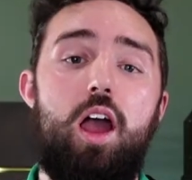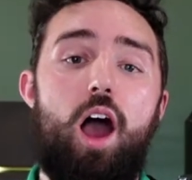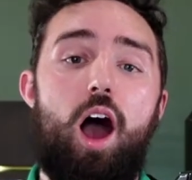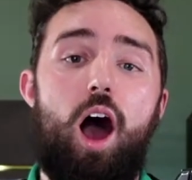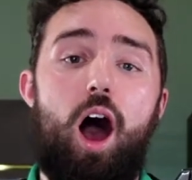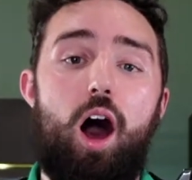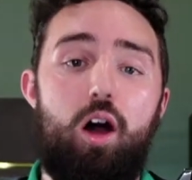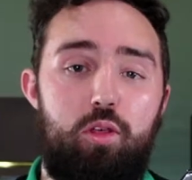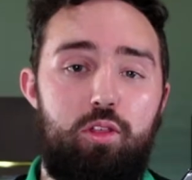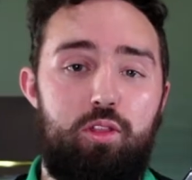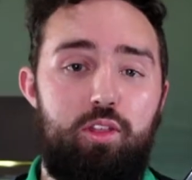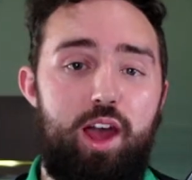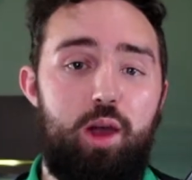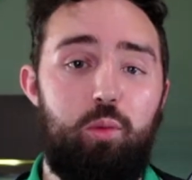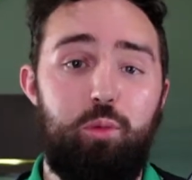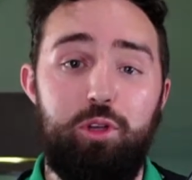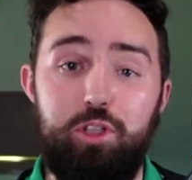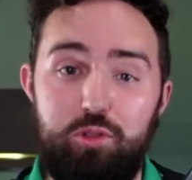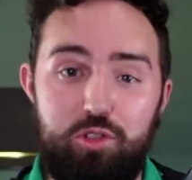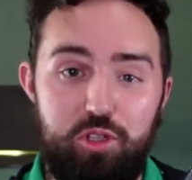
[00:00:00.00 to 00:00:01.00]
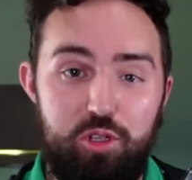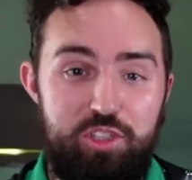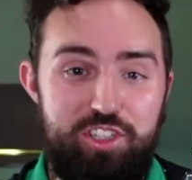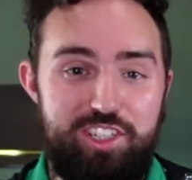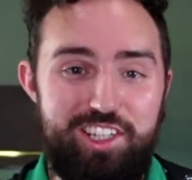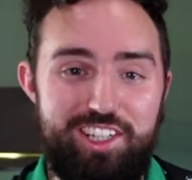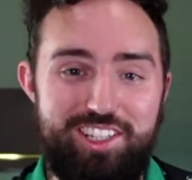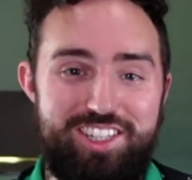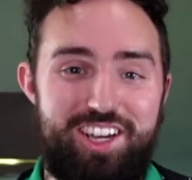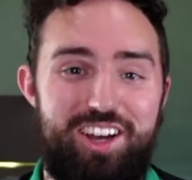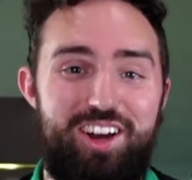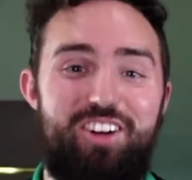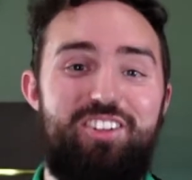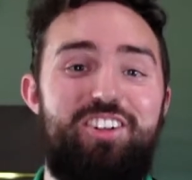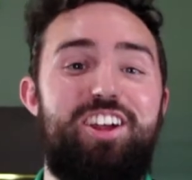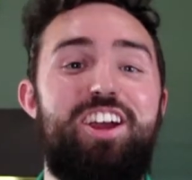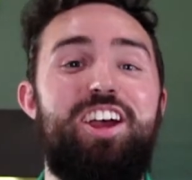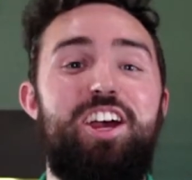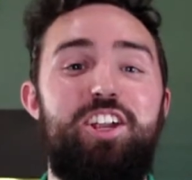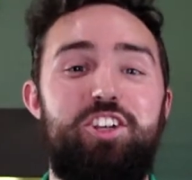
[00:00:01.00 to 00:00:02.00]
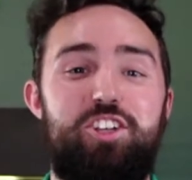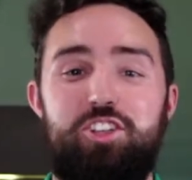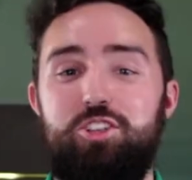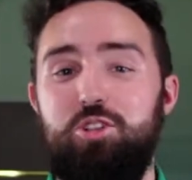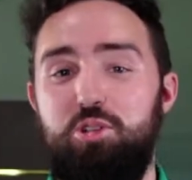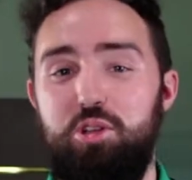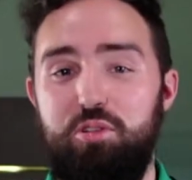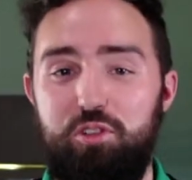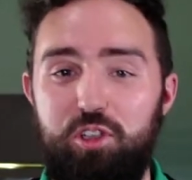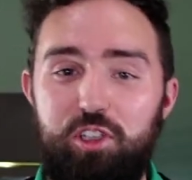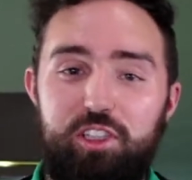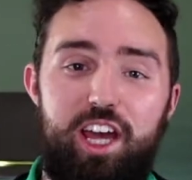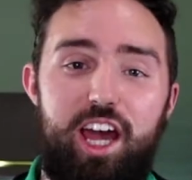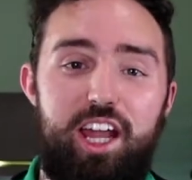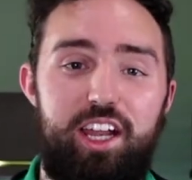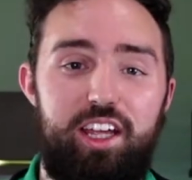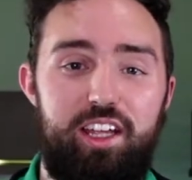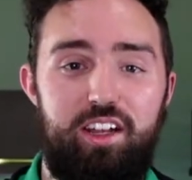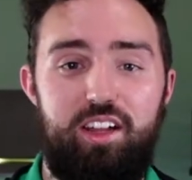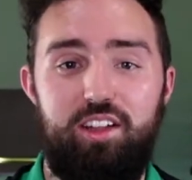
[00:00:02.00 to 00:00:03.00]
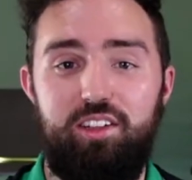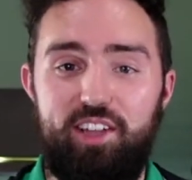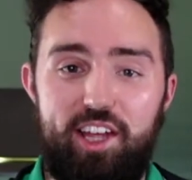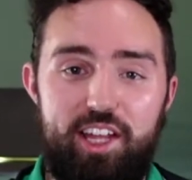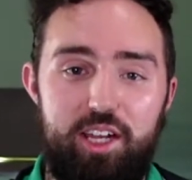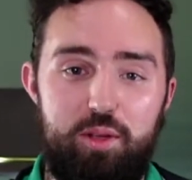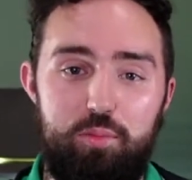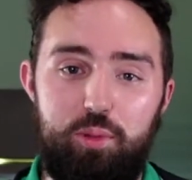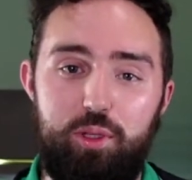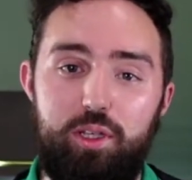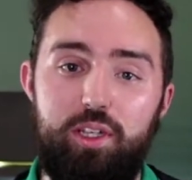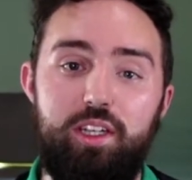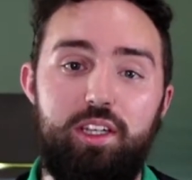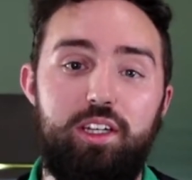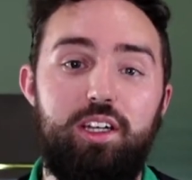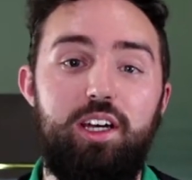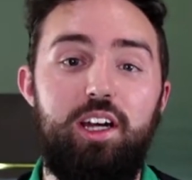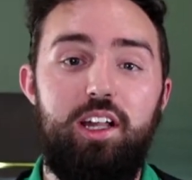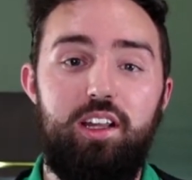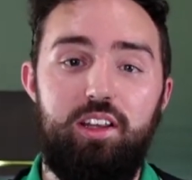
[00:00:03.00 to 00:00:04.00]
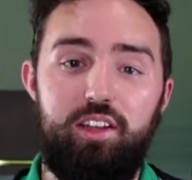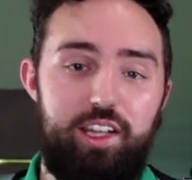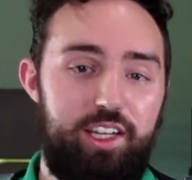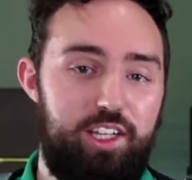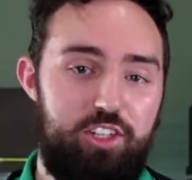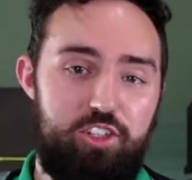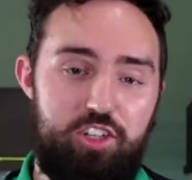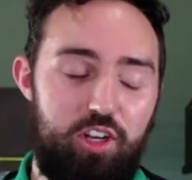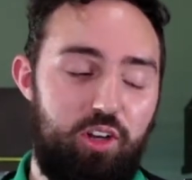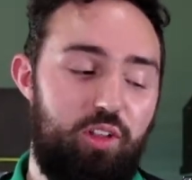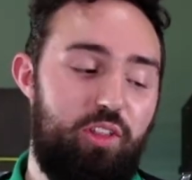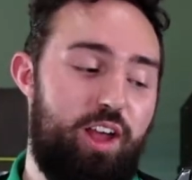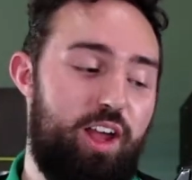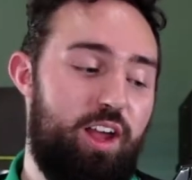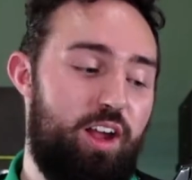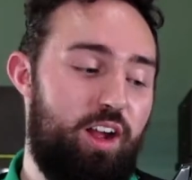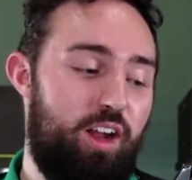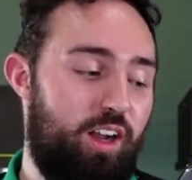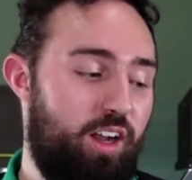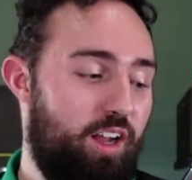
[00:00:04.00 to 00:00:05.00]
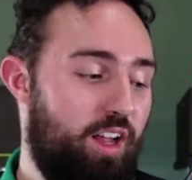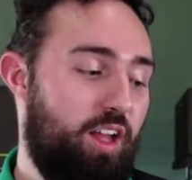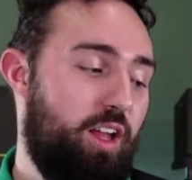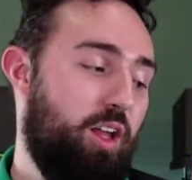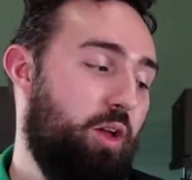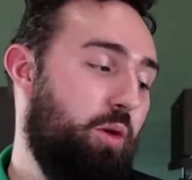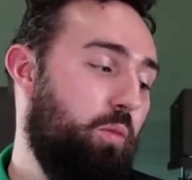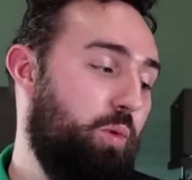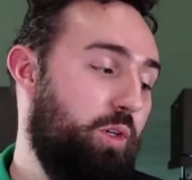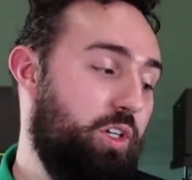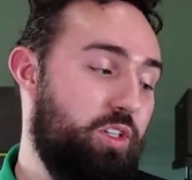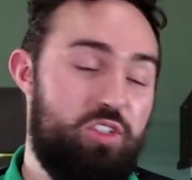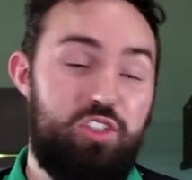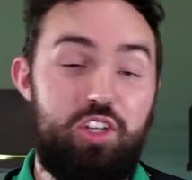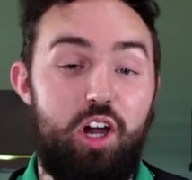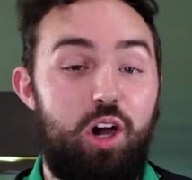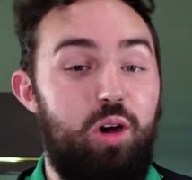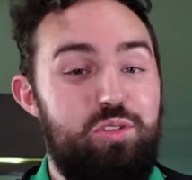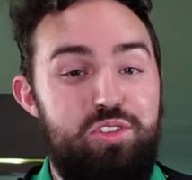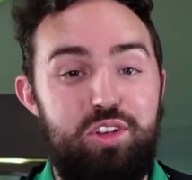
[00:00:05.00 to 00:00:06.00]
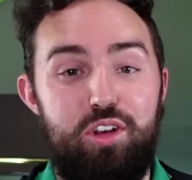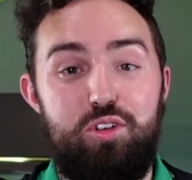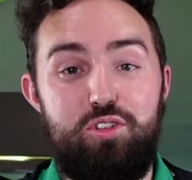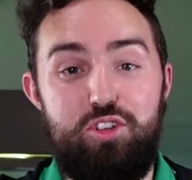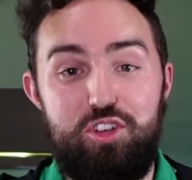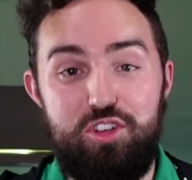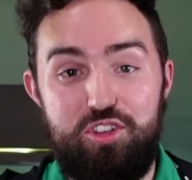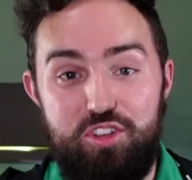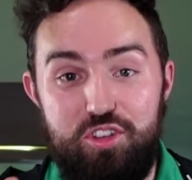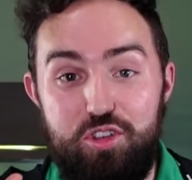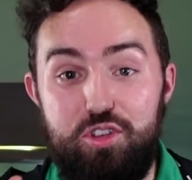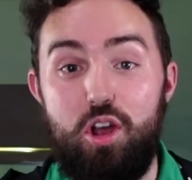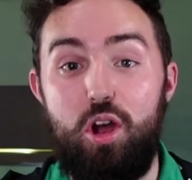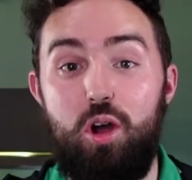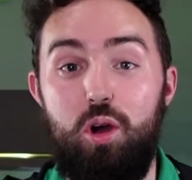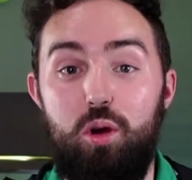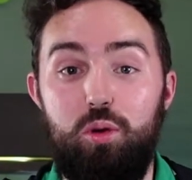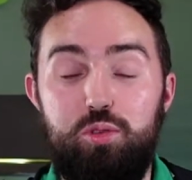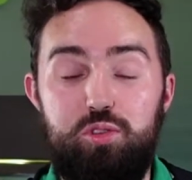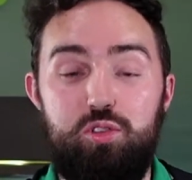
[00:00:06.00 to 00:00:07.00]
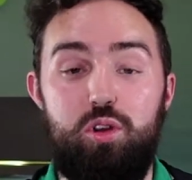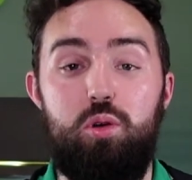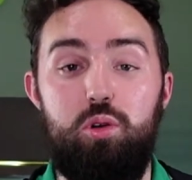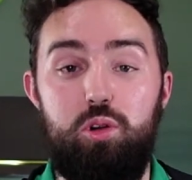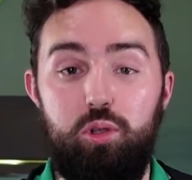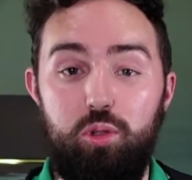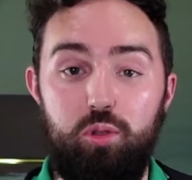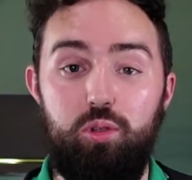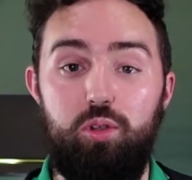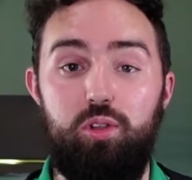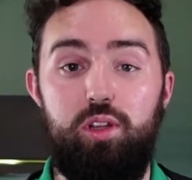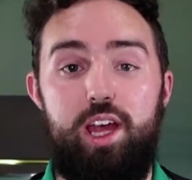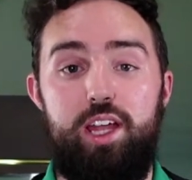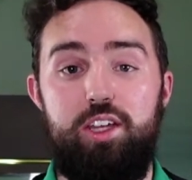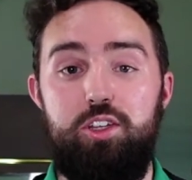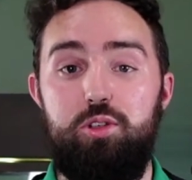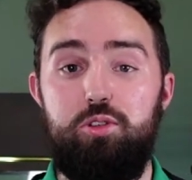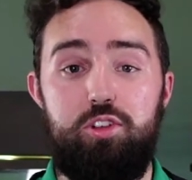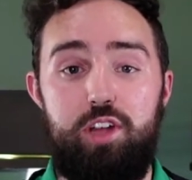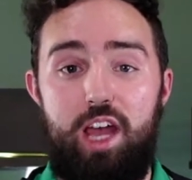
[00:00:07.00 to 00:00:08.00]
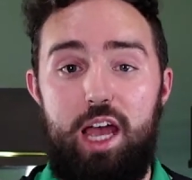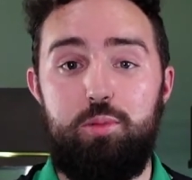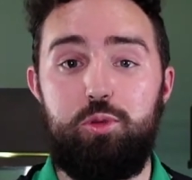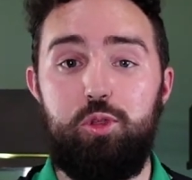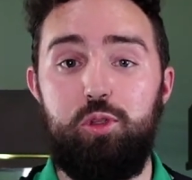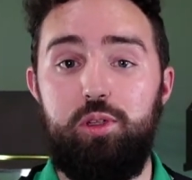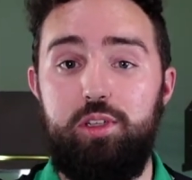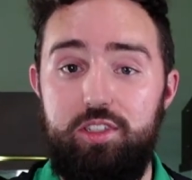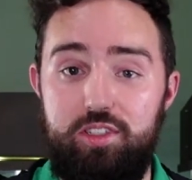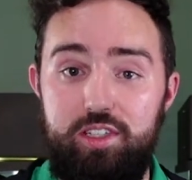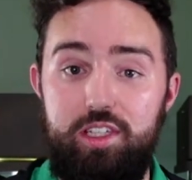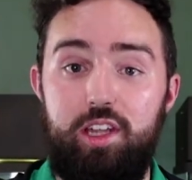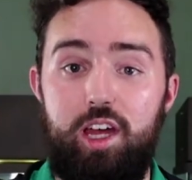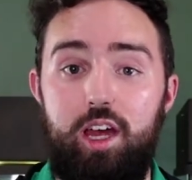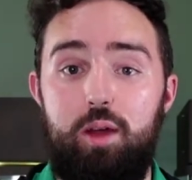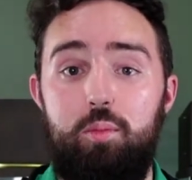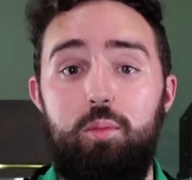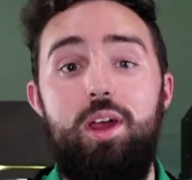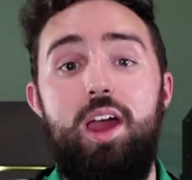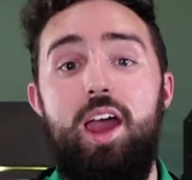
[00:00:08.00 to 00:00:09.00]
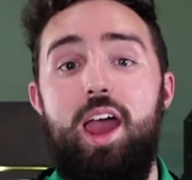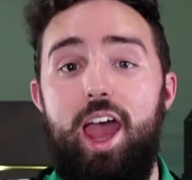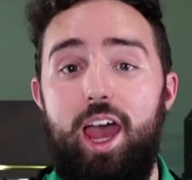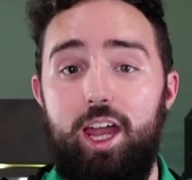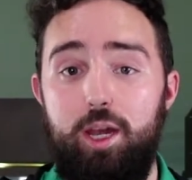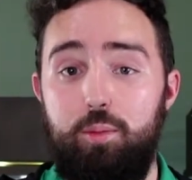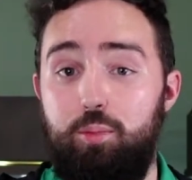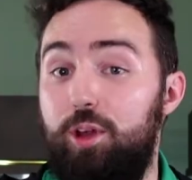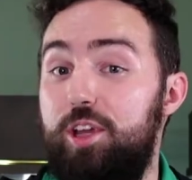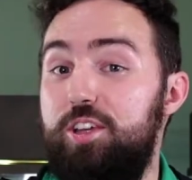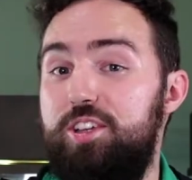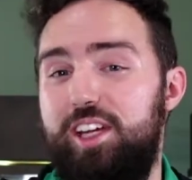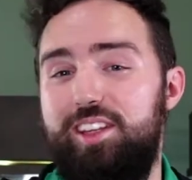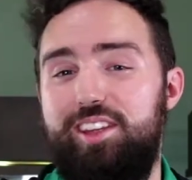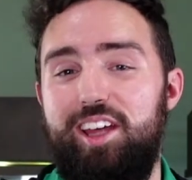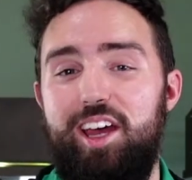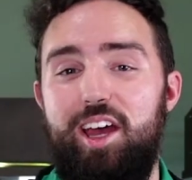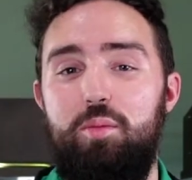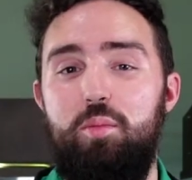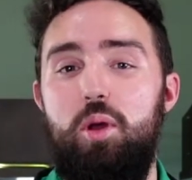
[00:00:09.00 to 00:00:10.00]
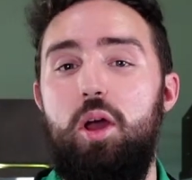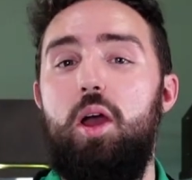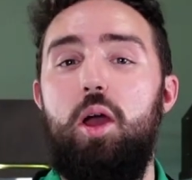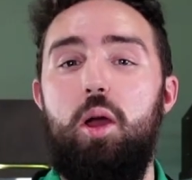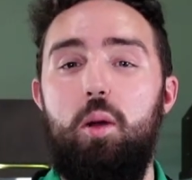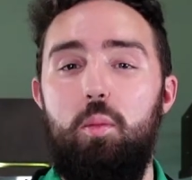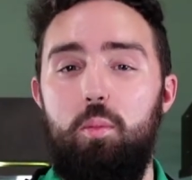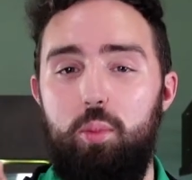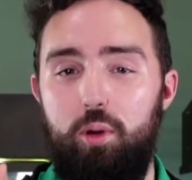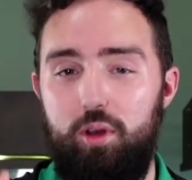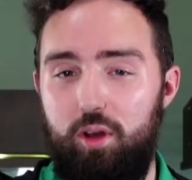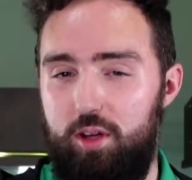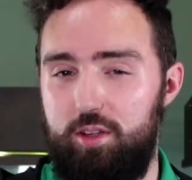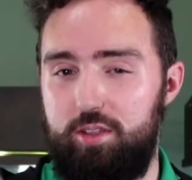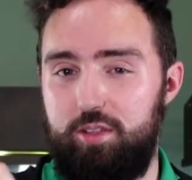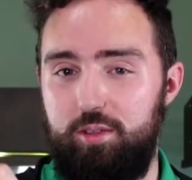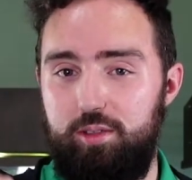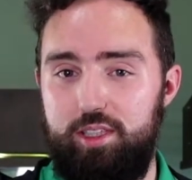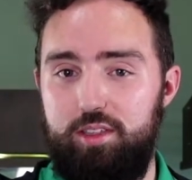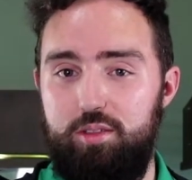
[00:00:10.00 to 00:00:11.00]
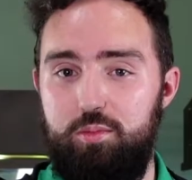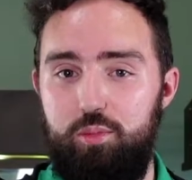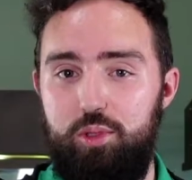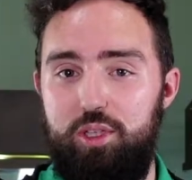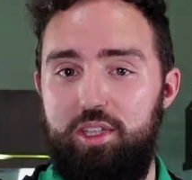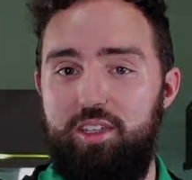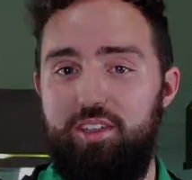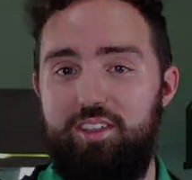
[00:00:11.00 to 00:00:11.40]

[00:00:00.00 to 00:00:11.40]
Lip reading: Other than that, when you do see a toad, just sort of look at it, let it be, let it chill there, because toads are just so, so cool and you should absolutely see them and appreciate them, but also let them be.